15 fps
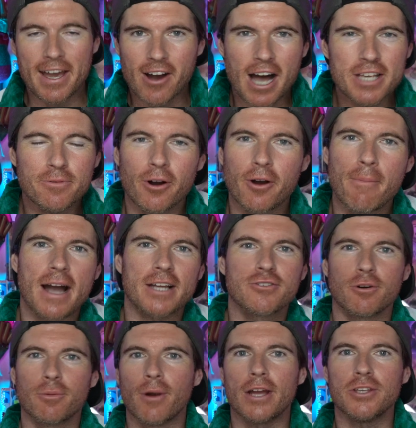guys, welcome back
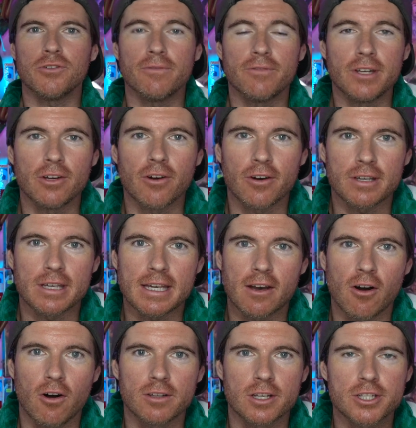to a brand new video
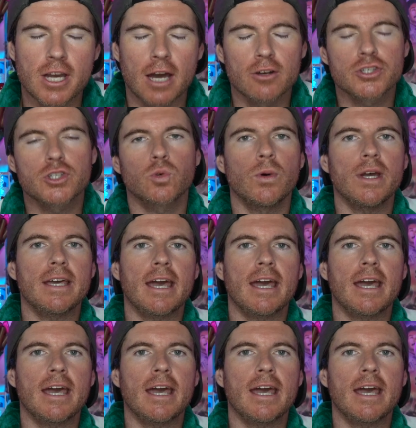here on the channel. Squid